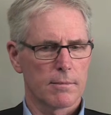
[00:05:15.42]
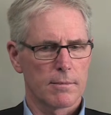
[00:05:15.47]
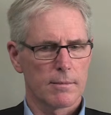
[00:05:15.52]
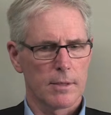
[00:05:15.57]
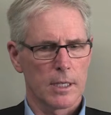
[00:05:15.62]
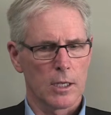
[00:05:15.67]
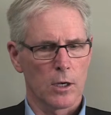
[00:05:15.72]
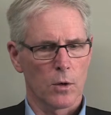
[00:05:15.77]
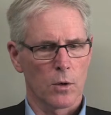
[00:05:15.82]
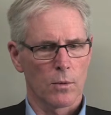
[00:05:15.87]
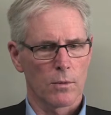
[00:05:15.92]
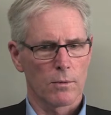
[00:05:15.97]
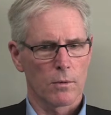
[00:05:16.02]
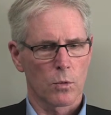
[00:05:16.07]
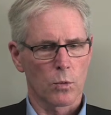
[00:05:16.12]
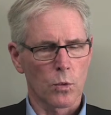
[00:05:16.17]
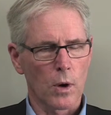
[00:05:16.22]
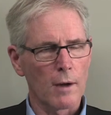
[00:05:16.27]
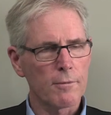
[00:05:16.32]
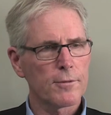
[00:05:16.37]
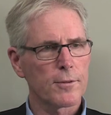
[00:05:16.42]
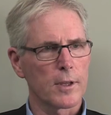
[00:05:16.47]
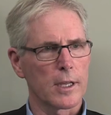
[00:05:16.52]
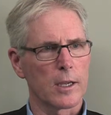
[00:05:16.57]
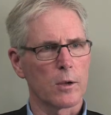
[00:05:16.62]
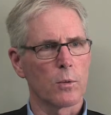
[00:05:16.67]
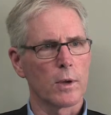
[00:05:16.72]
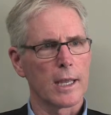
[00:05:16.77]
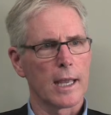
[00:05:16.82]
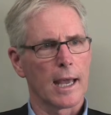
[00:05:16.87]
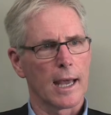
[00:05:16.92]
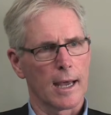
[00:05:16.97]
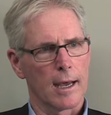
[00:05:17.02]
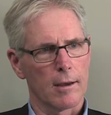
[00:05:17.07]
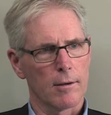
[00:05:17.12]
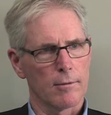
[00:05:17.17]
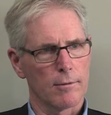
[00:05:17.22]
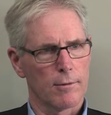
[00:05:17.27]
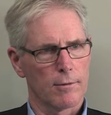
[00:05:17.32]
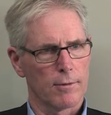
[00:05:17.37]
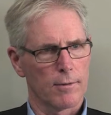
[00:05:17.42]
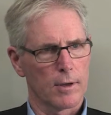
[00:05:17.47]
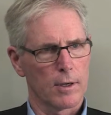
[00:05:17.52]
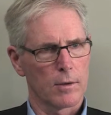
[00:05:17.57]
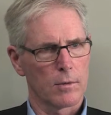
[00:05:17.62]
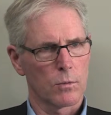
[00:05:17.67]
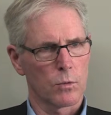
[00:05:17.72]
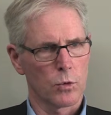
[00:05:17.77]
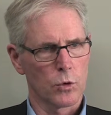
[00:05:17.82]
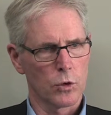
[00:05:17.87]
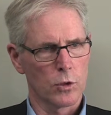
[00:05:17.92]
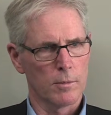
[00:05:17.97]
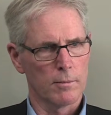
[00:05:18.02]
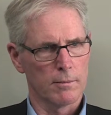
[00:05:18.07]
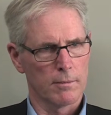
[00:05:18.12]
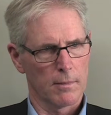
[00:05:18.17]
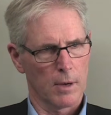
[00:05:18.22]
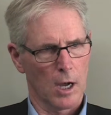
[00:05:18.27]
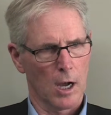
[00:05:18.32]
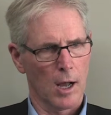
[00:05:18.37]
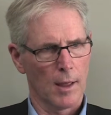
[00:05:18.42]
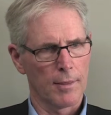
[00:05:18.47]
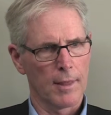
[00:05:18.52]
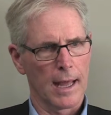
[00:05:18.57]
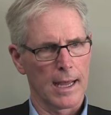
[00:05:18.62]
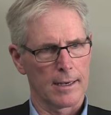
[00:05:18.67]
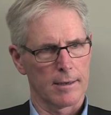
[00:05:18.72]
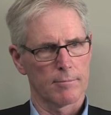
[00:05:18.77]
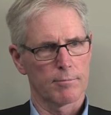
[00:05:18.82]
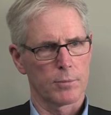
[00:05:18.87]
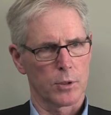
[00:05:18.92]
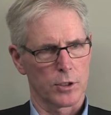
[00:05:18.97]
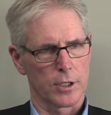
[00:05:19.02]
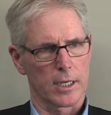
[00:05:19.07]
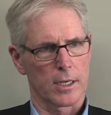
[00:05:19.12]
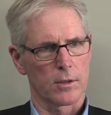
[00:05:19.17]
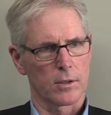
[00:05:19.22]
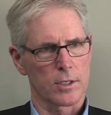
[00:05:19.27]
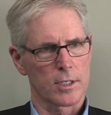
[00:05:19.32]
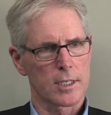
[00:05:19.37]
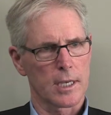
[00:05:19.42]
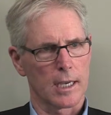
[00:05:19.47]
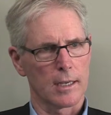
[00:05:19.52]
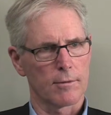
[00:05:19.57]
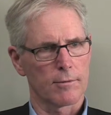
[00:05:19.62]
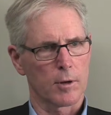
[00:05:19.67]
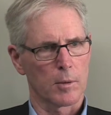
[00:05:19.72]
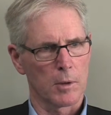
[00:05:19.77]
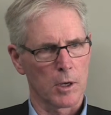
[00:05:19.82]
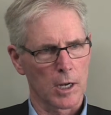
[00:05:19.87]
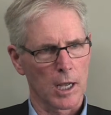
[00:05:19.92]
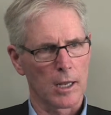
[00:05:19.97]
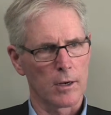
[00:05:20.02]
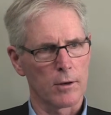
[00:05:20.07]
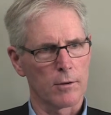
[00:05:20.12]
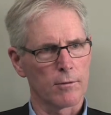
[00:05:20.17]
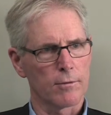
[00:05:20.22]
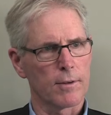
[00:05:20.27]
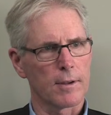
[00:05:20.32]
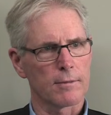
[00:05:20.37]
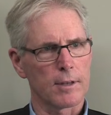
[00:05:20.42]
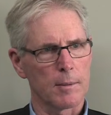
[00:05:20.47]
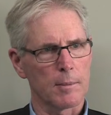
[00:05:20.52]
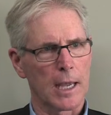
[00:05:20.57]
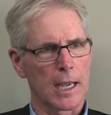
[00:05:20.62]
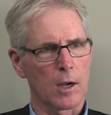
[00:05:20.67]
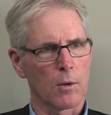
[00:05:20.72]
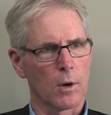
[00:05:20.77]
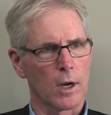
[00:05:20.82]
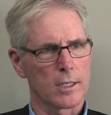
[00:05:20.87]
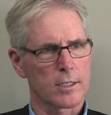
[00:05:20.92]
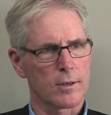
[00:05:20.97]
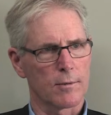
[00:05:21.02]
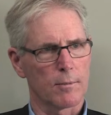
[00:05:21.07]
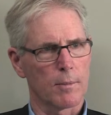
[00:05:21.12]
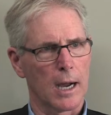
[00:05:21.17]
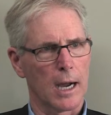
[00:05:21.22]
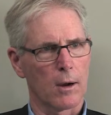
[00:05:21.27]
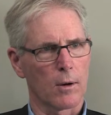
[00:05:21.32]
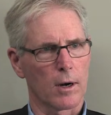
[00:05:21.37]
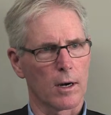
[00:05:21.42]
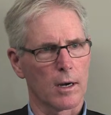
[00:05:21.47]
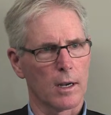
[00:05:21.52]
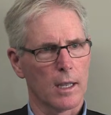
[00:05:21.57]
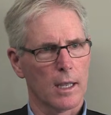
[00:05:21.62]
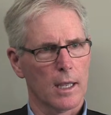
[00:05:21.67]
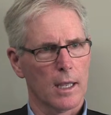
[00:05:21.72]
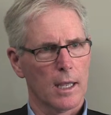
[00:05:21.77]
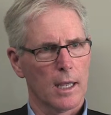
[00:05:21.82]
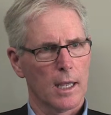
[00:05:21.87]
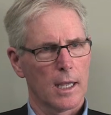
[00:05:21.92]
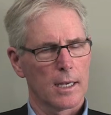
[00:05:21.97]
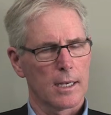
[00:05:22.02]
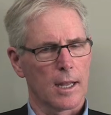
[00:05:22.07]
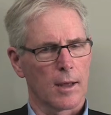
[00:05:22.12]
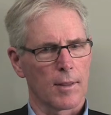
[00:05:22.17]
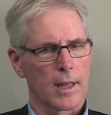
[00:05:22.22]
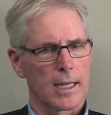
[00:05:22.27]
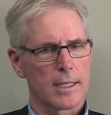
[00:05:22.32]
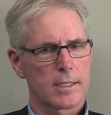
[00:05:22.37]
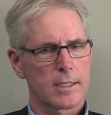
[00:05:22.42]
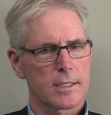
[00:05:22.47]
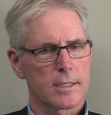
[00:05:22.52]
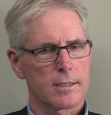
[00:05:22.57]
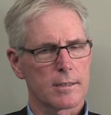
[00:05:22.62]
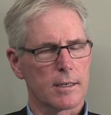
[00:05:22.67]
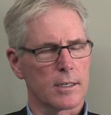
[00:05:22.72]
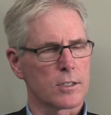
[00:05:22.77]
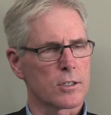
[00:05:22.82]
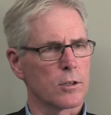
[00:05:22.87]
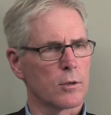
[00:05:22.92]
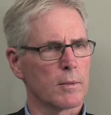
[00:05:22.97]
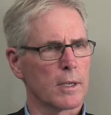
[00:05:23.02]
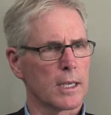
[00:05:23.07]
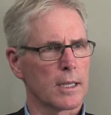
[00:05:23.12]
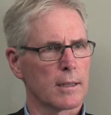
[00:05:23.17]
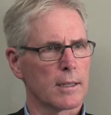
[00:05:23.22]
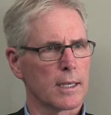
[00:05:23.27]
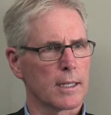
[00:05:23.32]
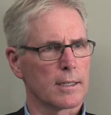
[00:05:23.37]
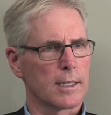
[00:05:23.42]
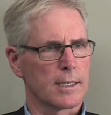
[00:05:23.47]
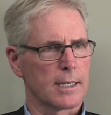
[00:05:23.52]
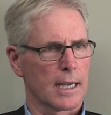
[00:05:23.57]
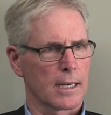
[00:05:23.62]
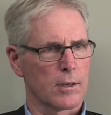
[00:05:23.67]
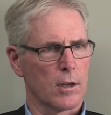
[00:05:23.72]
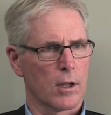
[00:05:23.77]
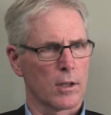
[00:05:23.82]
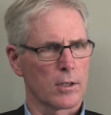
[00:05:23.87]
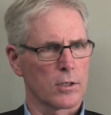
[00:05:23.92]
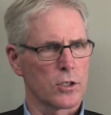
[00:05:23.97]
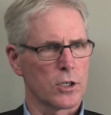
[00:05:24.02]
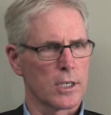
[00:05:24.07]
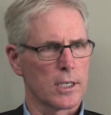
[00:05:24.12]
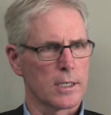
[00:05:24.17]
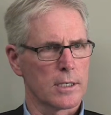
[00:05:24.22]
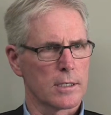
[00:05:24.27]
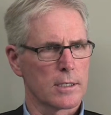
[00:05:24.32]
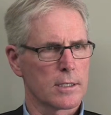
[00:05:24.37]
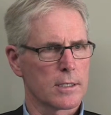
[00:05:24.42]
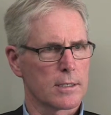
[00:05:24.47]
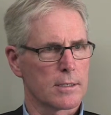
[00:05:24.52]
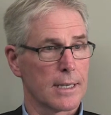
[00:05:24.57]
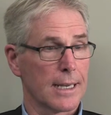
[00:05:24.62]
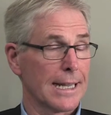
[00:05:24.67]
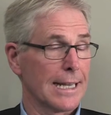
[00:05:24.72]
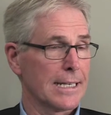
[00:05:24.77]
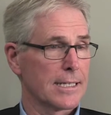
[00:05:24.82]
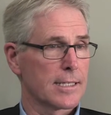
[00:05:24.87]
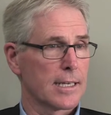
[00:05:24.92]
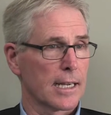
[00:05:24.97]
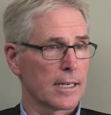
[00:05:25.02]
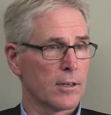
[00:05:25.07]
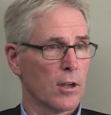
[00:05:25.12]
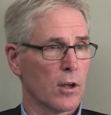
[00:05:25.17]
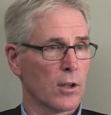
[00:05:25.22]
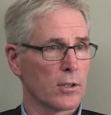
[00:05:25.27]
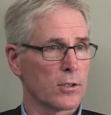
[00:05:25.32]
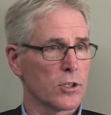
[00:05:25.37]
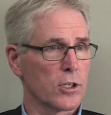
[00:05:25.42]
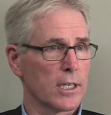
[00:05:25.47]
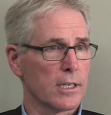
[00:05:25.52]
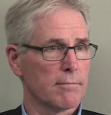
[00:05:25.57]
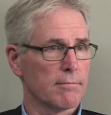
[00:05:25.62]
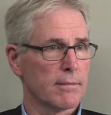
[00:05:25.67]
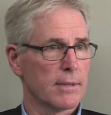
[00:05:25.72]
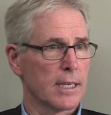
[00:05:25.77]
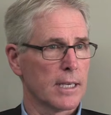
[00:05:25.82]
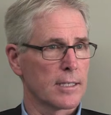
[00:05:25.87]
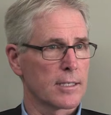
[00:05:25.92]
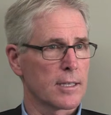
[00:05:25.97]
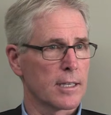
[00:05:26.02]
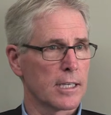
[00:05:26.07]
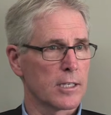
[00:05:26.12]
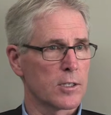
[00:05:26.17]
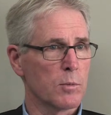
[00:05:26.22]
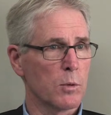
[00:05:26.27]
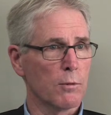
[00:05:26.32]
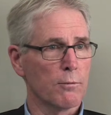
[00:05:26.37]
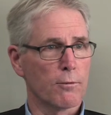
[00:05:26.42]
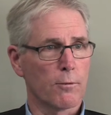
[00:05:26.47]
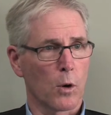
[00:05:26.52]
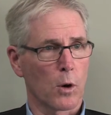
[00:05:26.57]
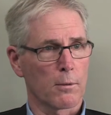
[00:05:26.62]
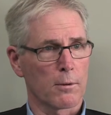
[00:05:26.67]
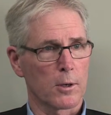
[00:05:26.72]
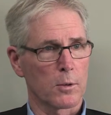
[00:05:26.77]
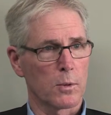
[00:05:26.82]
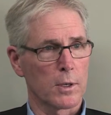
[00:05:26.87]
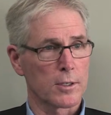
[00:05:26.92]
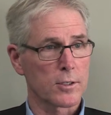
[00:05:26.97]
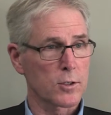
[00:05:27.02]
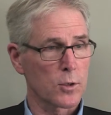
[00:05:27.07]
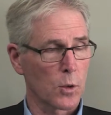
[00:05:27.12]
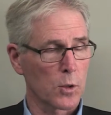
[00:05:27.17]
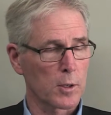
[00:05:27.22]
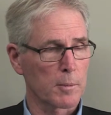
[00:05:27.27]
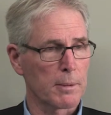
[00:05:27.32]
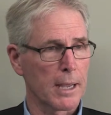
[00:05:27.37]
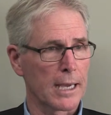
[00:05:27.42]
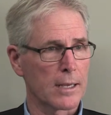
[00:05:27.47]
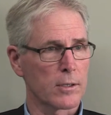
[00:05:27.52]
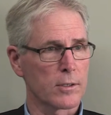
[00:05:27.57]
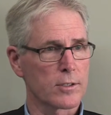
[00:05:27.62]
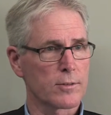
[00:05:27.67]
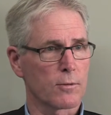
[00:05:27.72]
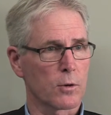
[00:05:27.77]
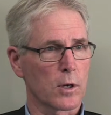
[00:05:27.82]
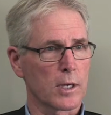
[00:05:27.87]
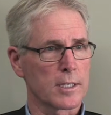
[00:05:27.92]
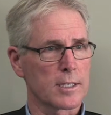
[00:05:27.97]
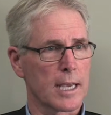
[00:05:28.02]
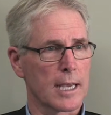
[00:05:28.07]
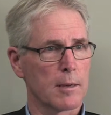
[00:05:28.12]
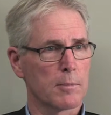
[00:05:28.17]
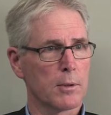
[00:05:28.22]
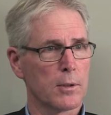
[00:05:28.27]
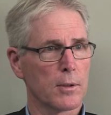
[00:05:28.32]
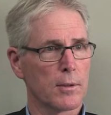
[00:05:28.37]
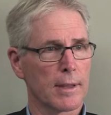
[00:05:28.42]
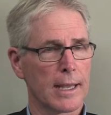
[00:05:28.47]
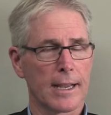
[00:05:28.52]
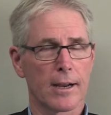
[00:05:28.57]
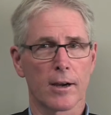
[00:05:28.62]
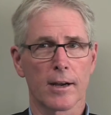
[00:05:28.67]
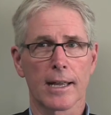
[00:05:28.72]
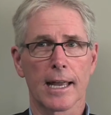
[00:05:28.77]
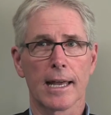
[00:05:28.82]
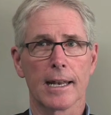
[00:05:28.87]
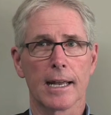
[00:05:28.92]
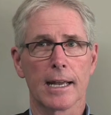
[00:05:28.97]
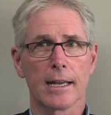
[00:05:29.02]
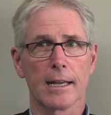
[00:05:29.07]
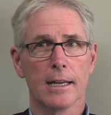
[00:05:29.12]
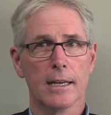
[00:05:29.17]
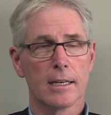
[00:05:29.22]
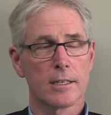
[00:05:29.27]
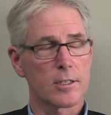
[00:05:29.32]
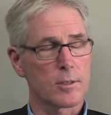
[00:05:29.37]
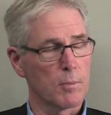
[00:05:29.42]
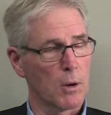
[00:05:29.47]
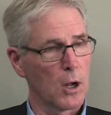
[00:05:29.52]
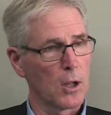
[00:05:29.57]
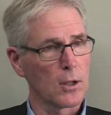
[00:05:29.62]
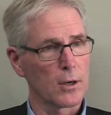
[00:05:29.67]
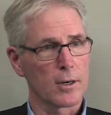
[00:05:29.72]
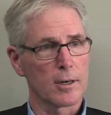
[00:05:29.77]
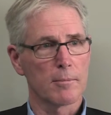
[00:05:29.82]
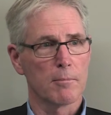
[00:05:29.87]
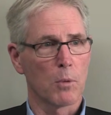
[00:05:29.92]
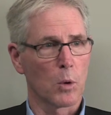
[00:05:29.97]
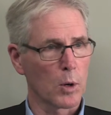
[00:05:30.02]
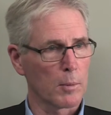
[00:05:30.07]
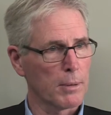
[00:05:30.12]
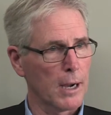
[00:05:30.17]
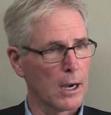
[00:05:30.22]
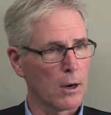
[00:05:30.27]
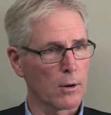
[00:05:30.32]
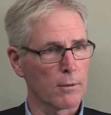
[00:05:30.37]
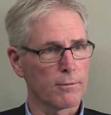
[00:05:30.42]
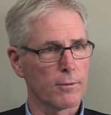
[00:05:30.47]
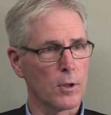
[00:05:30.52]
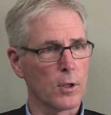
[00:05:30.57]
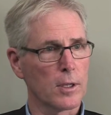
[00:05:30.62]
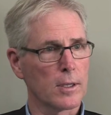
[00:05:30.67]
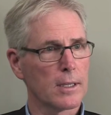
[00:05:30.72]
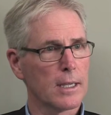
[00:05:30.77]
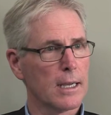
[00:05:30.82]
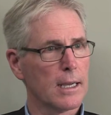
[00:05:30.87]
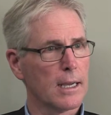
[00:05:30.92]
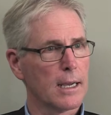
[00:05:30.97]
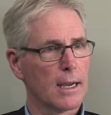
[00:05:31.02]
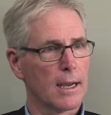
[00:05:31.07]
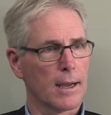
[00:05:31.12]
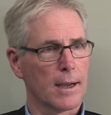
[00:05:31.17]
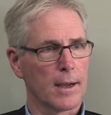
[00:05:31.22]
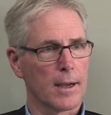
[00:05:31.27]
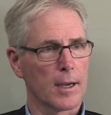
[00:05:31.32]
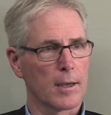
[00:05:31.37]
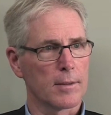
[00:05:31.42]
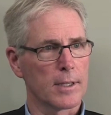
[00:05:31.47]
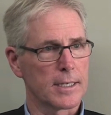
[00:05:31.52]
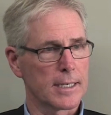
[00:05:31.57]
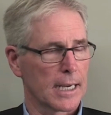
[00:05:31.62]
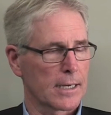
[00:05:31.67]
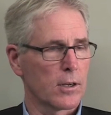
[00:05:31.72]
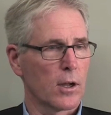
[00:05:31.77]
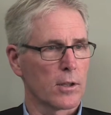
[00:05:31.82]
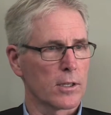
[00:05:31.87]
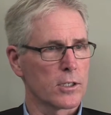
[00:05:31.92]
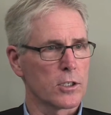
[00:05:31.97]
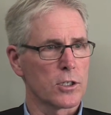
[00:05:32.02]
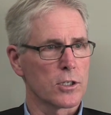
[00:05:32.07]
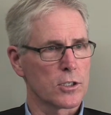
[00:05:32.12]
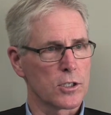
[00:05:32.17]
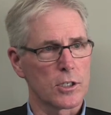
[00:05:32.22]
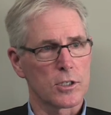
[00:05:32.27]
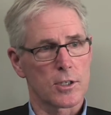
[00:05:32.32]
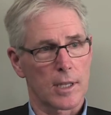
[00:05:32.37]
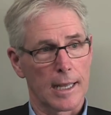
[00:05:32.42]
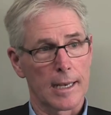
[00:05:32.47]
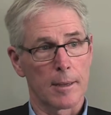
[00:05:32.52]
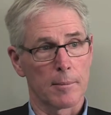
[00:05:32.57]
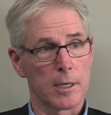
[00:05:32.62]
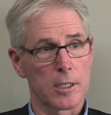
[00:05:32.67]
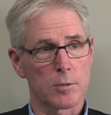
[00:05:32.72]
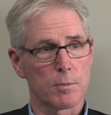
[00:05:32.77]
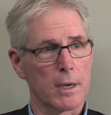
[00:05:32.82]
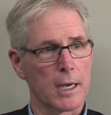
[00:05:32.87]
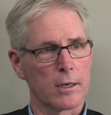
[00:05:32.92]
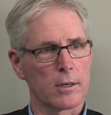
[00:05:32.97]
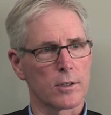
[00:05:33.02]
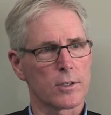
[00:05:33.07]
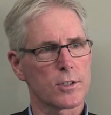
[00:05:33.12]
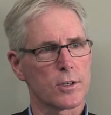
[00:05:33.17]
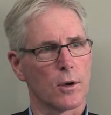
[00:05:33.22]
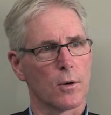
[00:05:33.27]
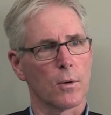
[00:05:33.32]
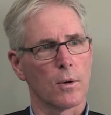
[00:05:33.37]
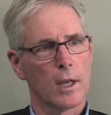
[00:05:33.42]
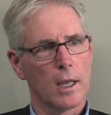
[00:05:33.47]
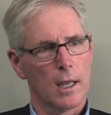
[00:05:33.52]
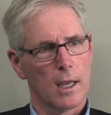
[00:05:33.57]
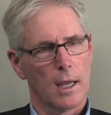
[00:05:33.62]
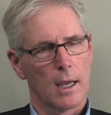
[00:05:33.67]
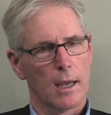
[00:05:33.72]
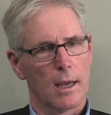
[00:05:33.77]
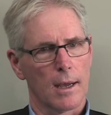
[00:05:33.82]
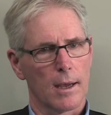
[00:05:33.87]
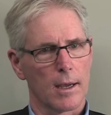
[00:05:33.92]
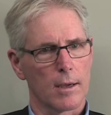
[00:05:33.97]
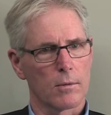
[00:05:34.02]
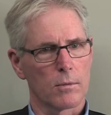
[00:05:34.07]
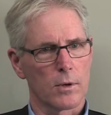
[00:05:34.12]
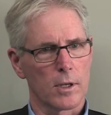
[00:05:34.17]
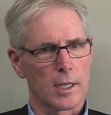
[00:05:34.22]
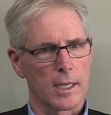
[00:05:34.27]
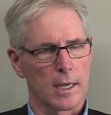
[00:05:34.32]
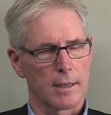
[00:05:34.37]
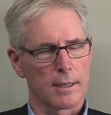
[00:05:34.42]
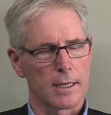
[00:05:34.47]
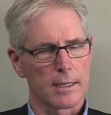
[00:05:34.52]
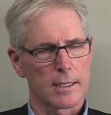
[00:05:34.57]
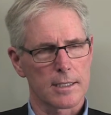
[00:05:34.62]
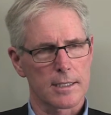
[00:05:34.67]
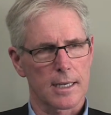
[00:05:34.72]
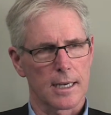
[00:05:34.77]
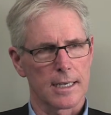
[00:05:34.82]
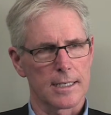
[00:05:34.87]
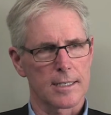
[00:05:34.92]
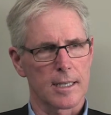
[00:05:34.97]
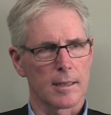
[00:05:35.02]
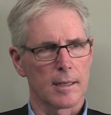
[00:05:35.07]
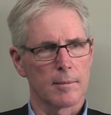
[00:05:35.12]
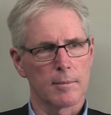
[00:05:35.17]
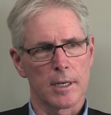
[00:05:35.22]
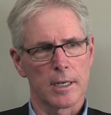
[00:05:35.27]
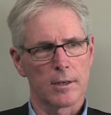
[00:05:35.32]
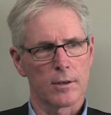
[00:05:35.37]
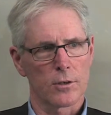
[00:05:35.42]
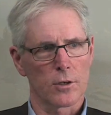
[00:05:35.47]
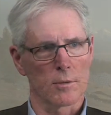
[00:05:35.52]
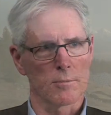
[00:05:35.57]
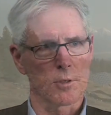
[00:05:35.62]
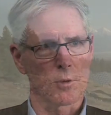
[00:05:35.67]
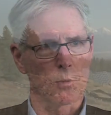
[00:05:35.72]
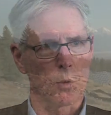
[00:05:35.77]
roughly we have room on that particular site for about 150 megawatts of power. Now that's assuming that the technology is today's technology. As things move forward with solar panels, for example, they are getting smaller, more powerful. The technology is just getting much better. So really, I think the sky's the limit in terms of